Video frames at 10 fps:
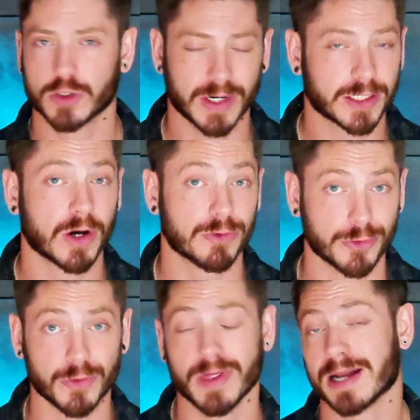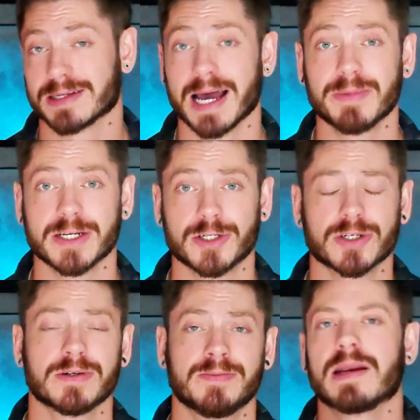to try to undo that
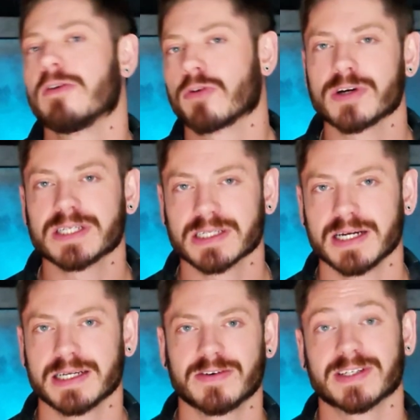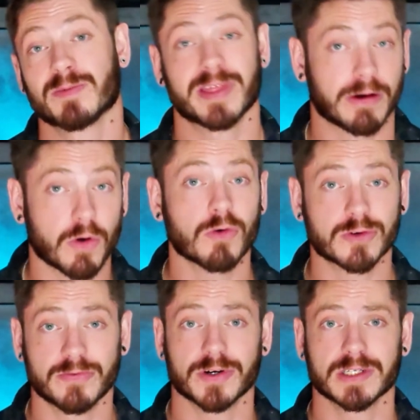damage. Now, of course, this idea isn't without
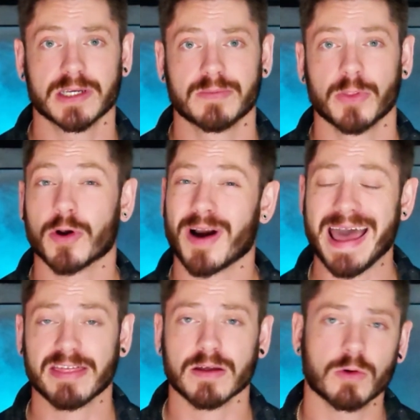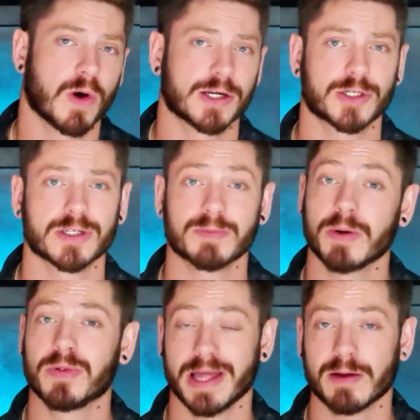controversy. There are ethical questions
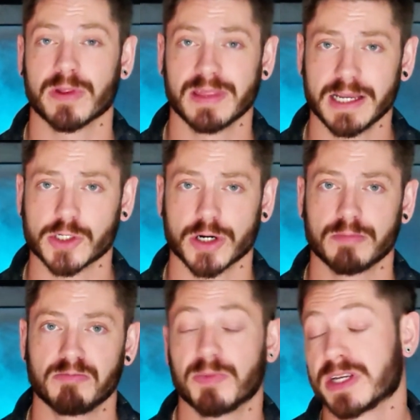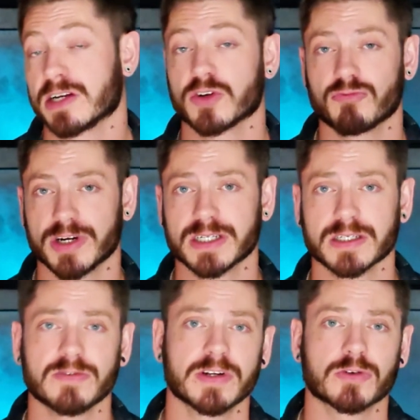about playing with nature, the potential
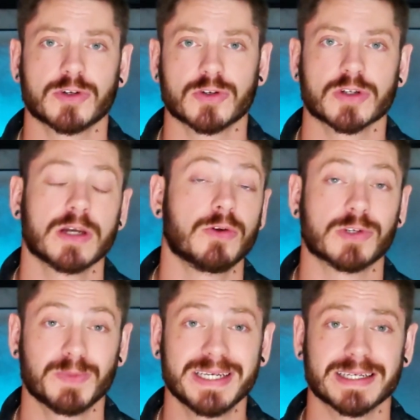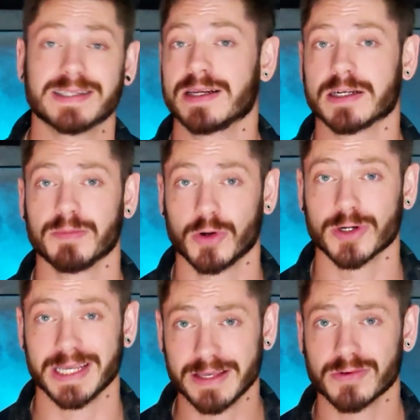risks of introducing a new species into
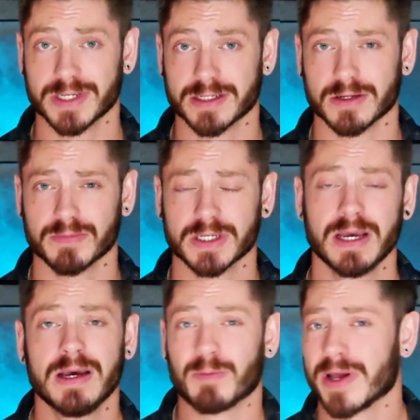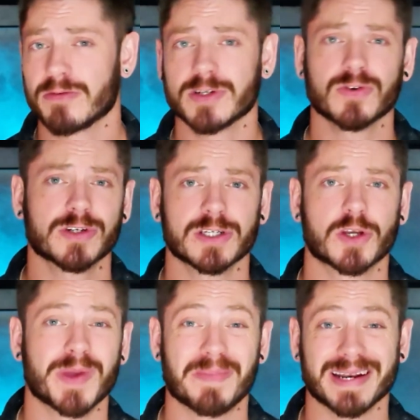modern ecosystems, and whether resources
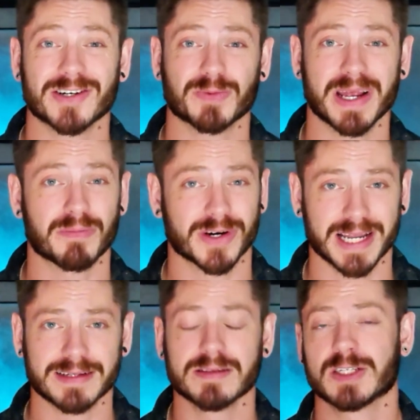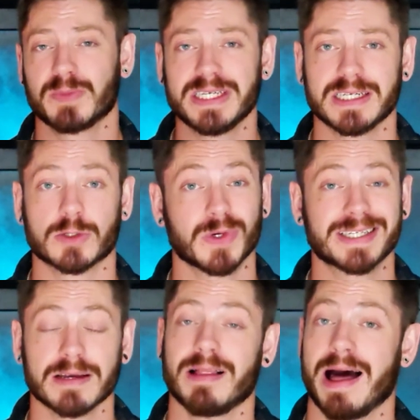could be better spent protecting the species we
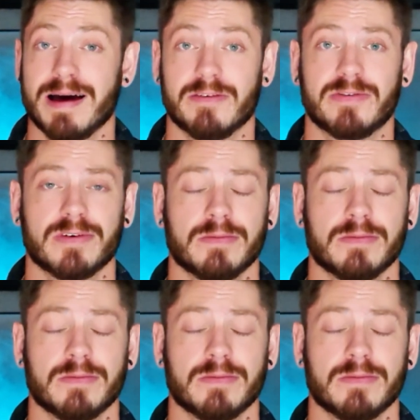still have.